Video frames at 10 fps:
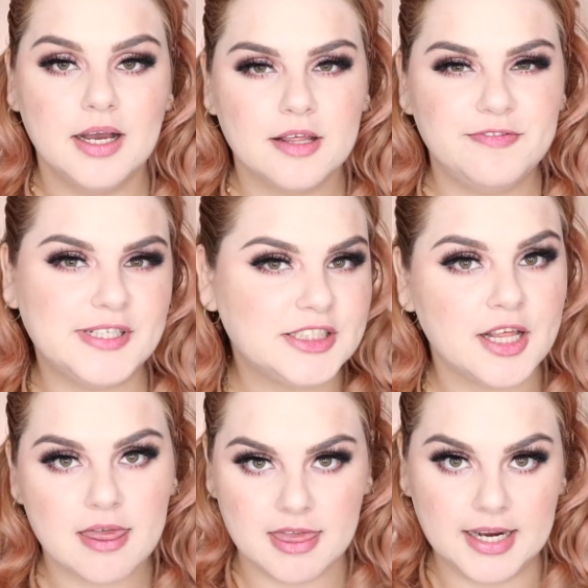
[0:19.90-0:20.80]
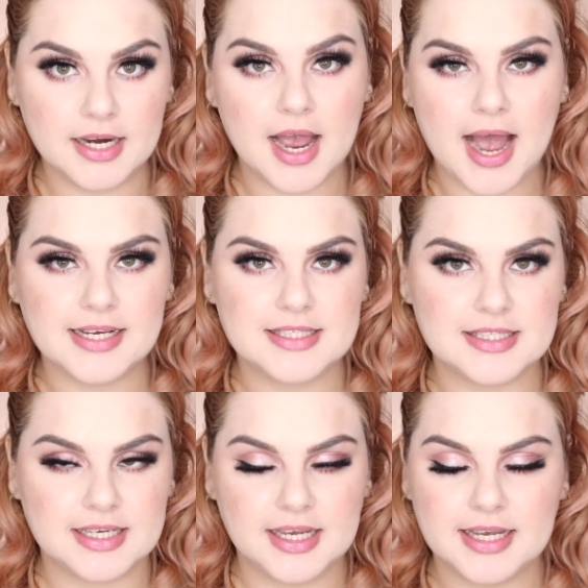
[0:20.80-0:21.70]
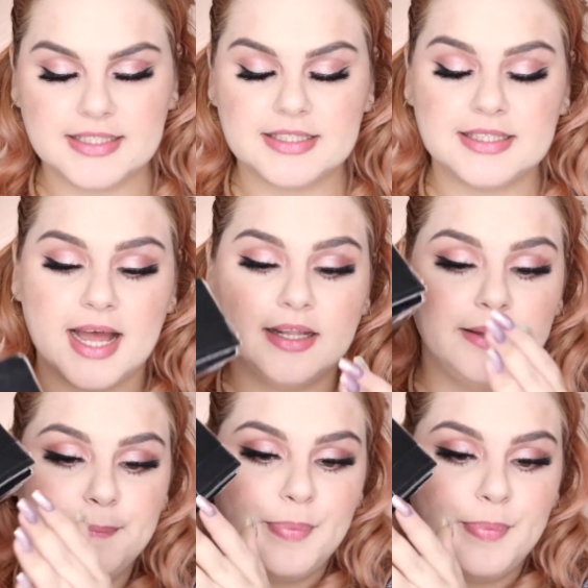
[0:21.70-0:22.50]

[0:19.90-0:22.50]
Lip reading: The first thing I see is that the